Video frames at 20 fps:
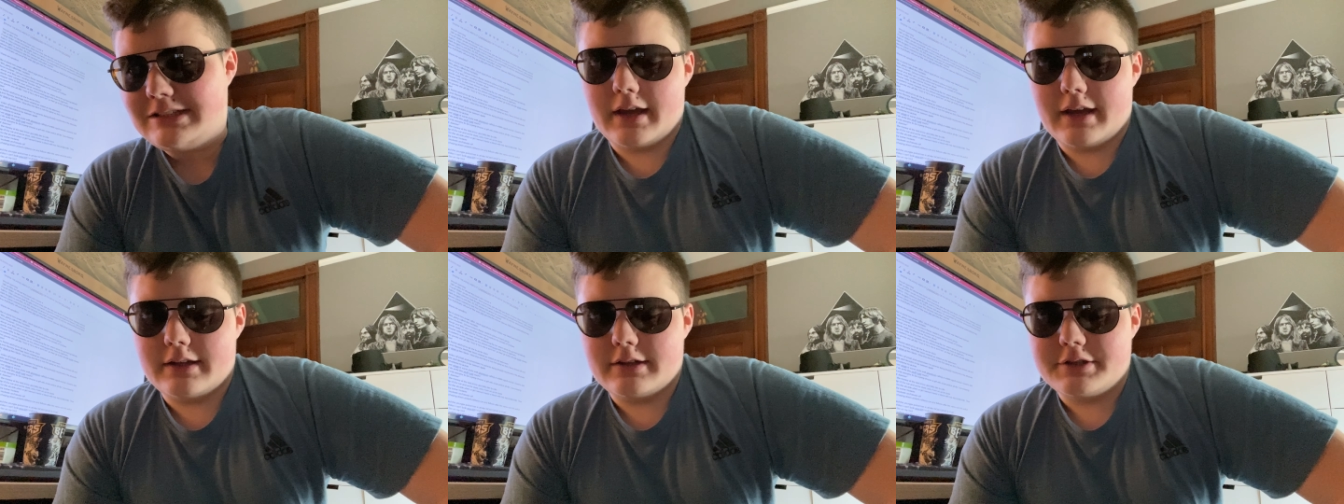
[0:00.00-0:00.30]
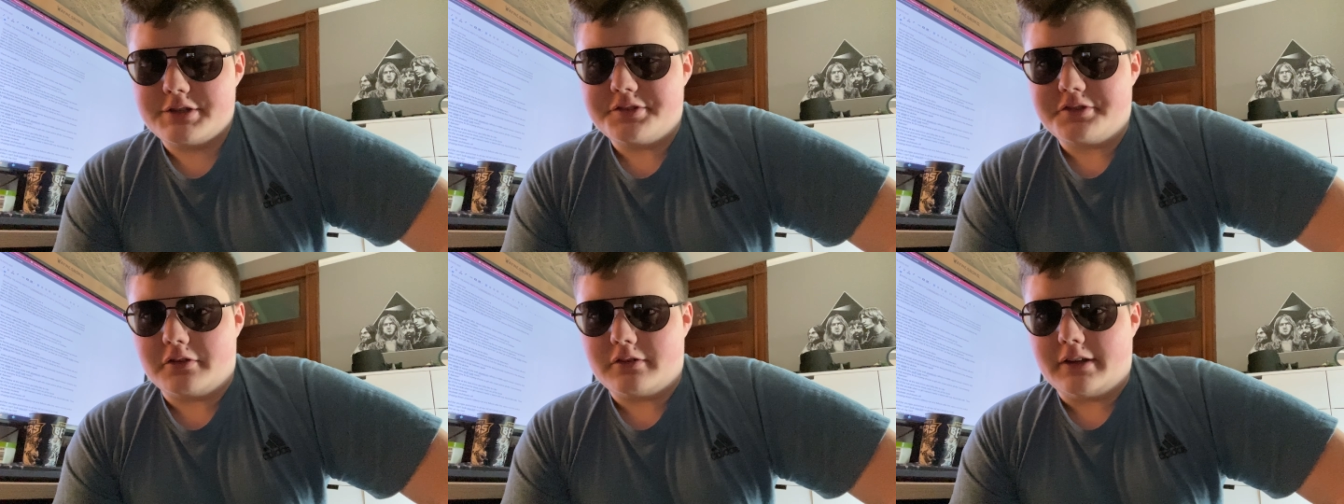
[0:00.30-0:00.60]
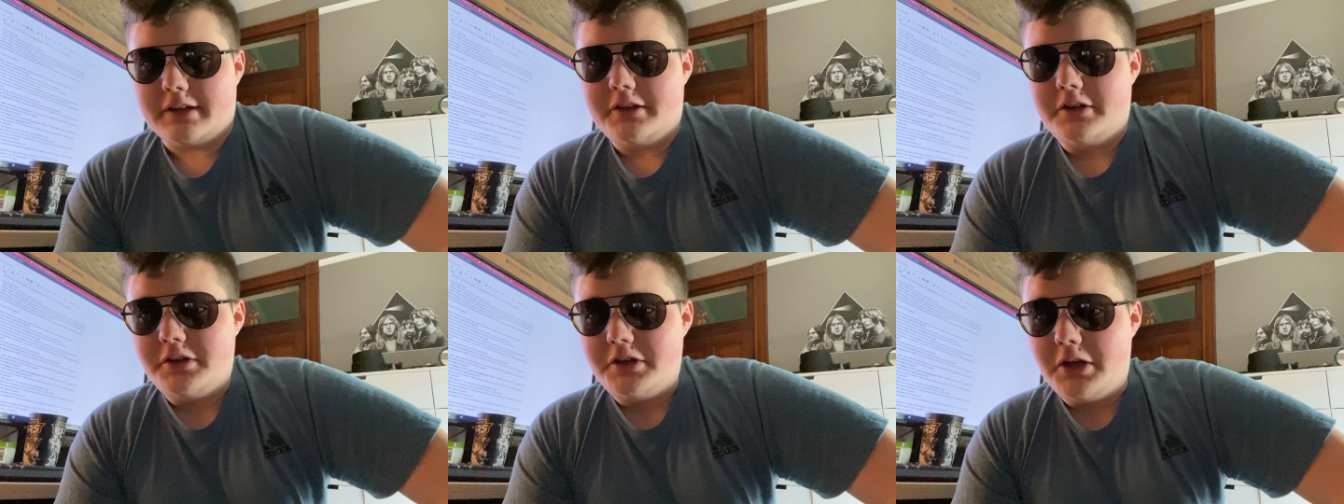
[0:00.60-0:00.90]
And she's all
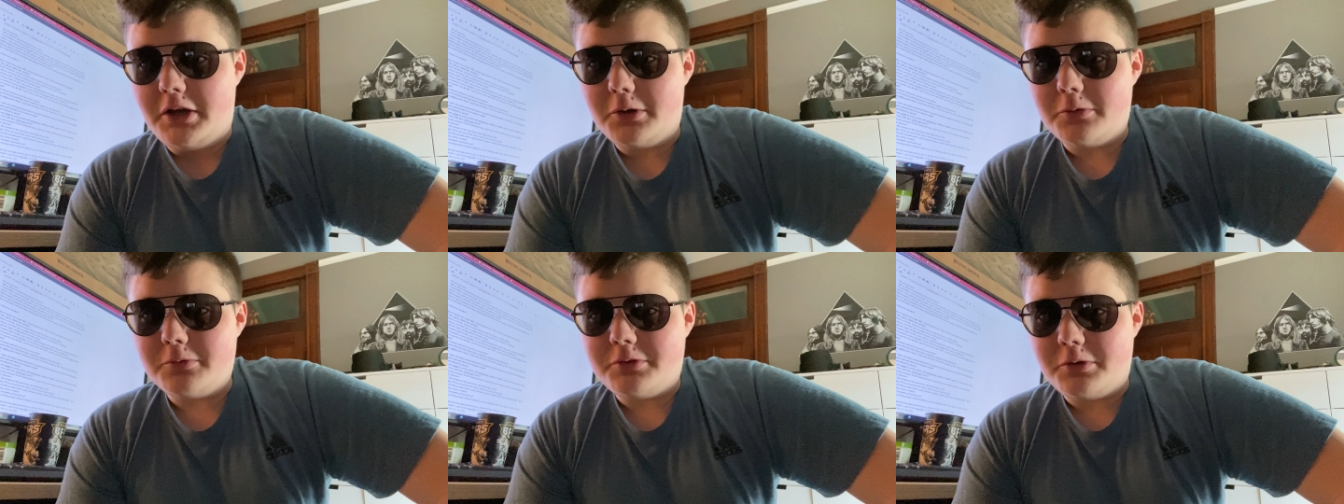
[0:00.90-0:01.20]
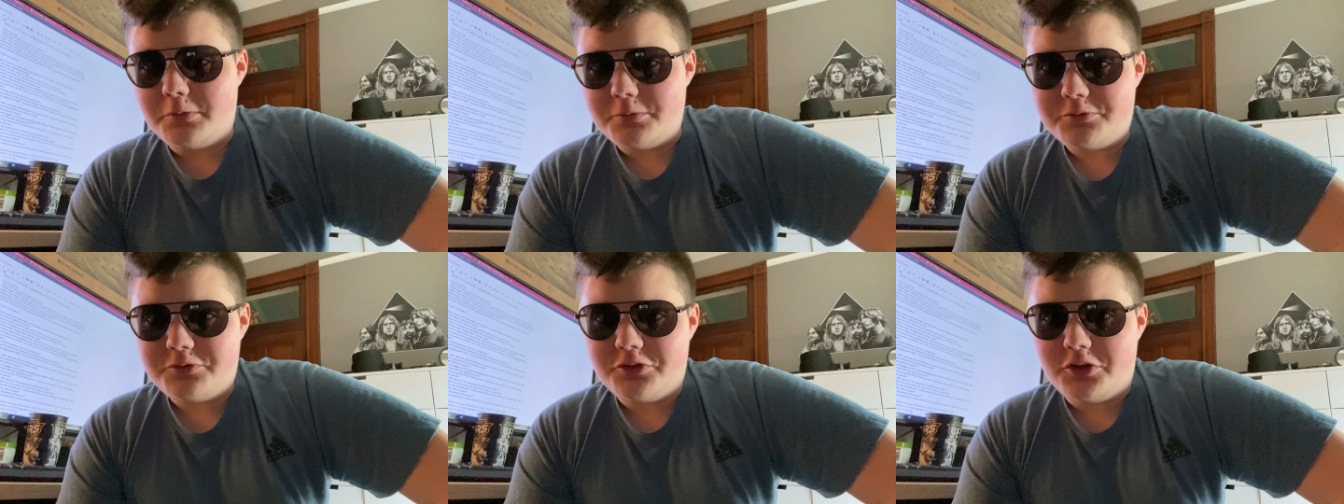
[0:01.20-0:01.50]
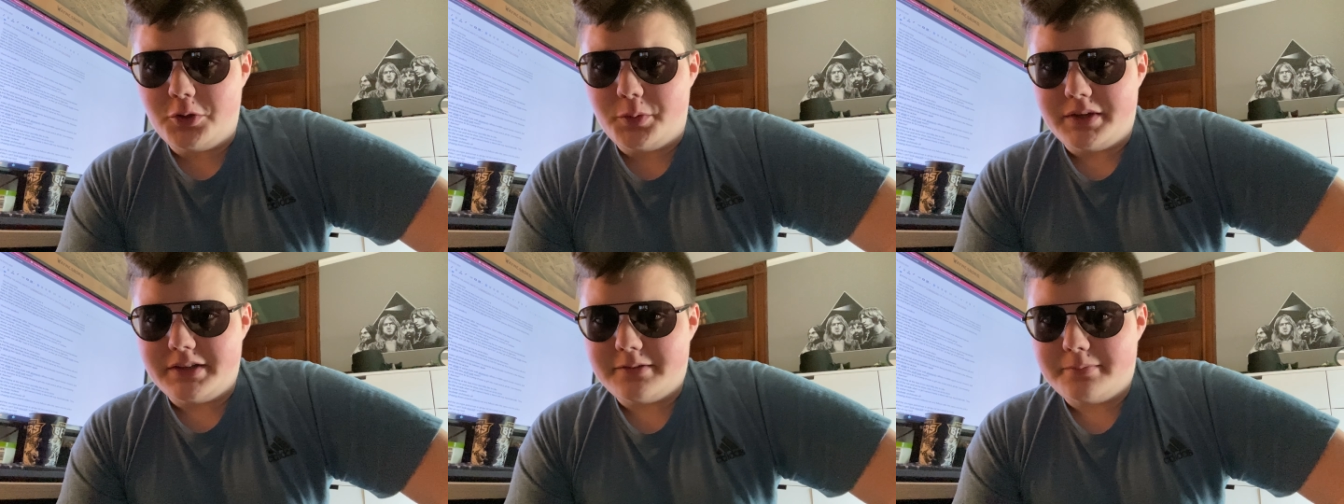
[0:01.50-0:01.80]
like, no, don't
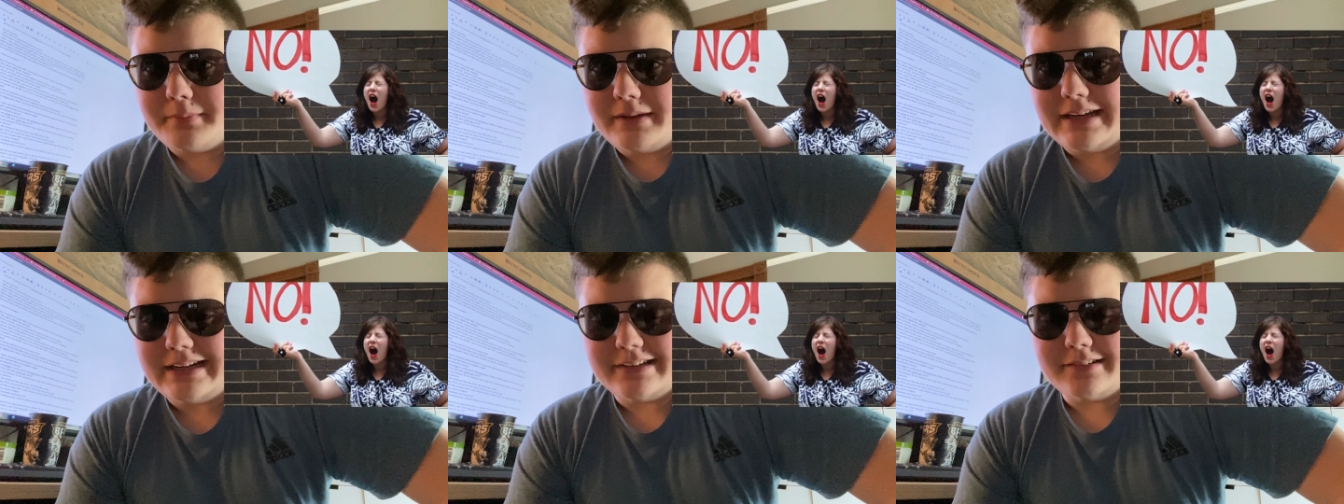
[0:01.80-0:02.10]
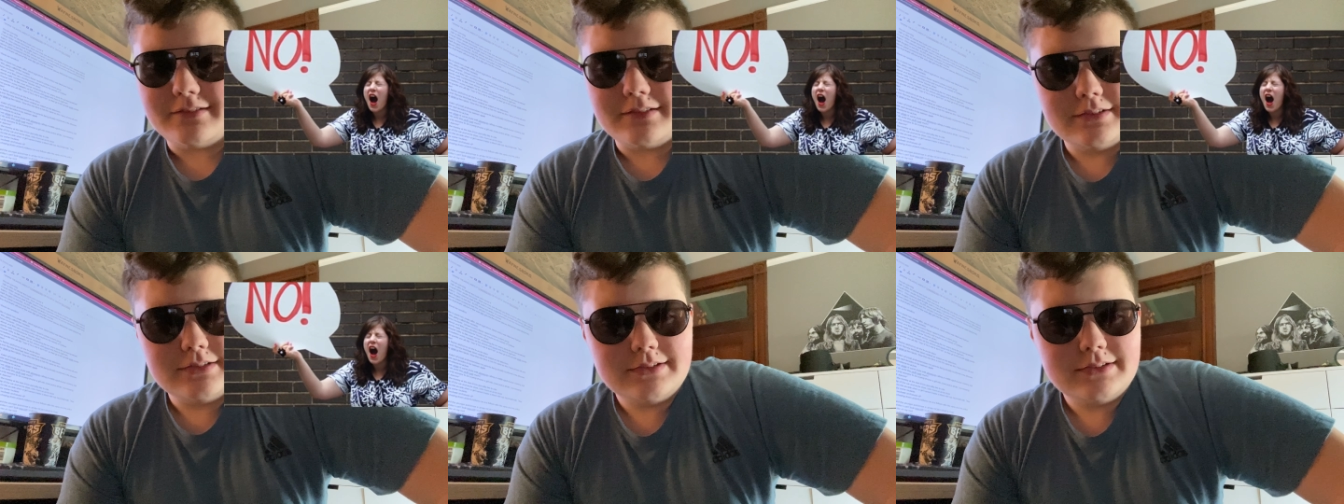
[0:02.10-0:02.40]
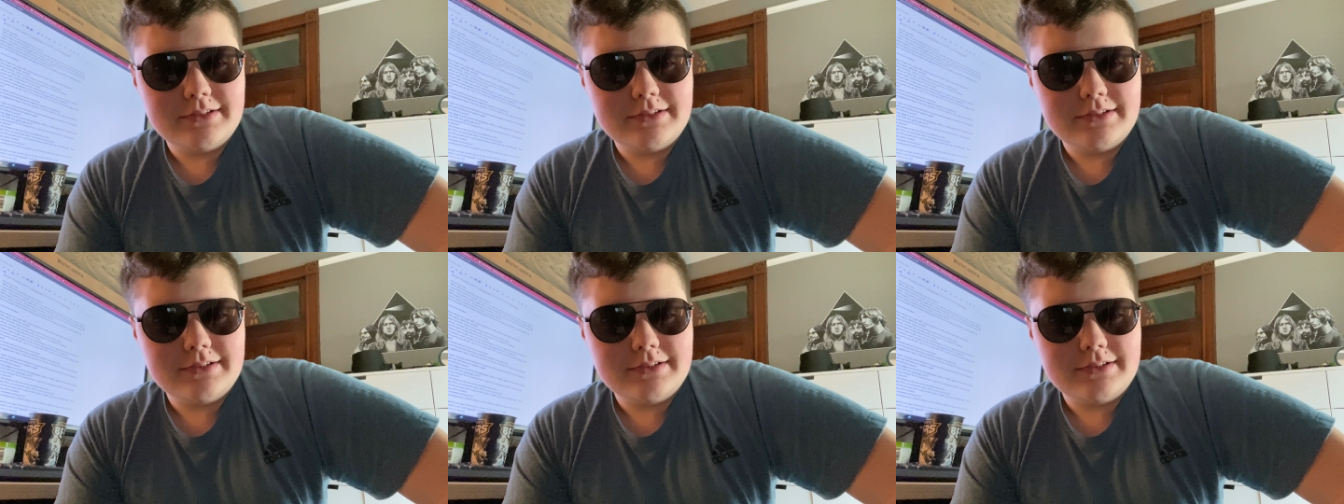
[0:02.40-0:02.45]
do it, man.